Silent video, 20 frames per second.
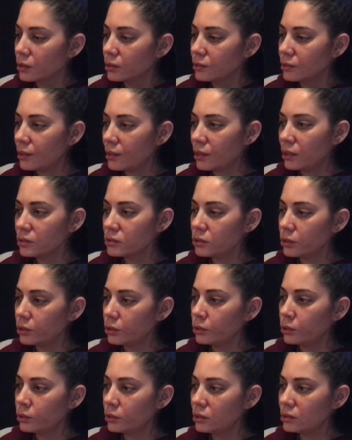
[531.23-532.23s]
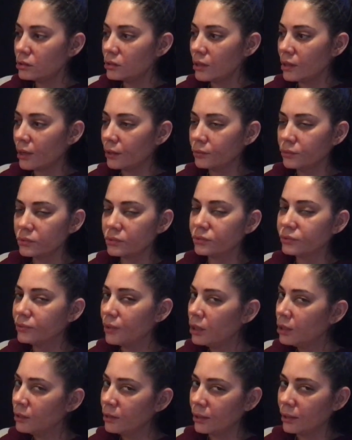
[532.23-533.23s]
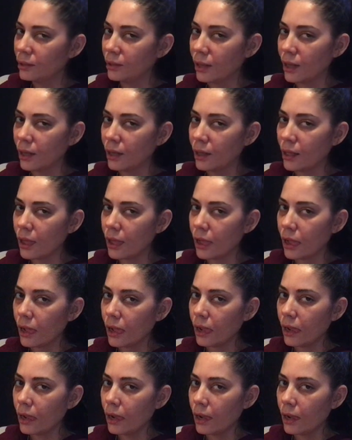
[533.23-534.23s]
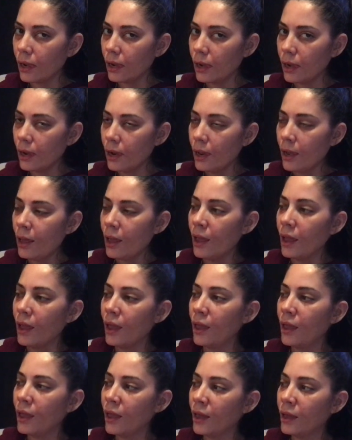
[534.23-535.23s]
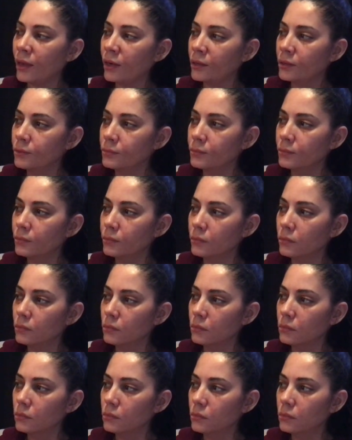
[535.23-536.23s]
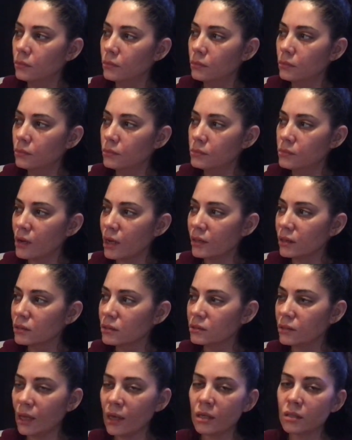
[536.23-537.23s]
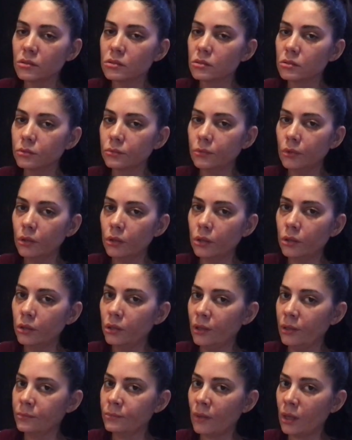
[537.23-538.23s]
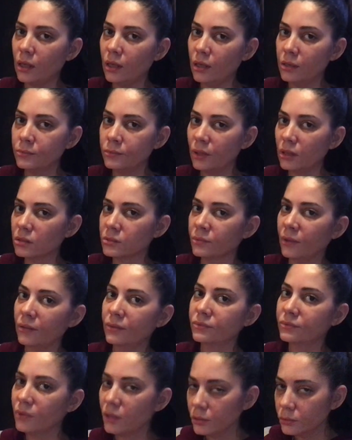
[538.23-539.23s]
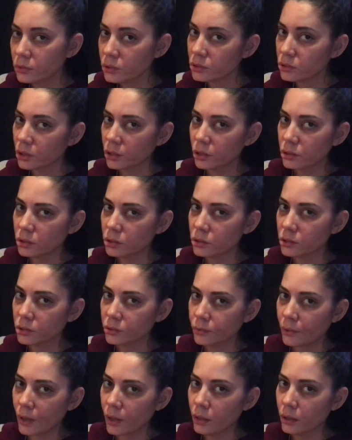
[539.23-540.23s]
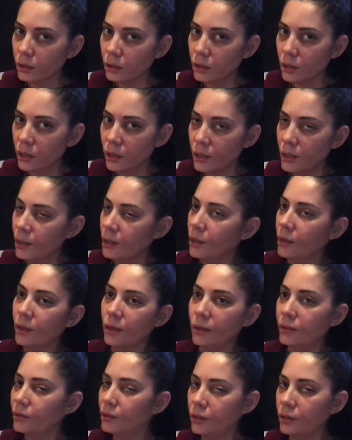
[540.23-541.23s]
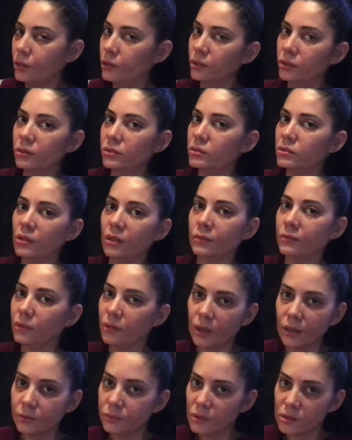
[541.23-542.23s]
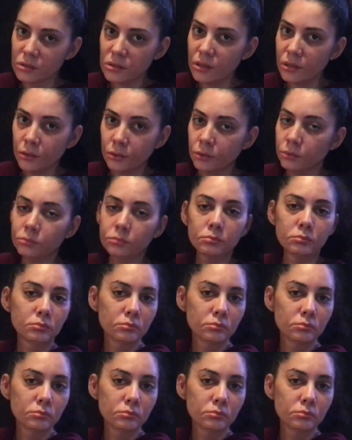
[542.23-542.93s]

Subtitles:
Then I started noticing I was falling a lot, and my skates were hurting me because my feet were starting to swell. Didn't understand what that was either.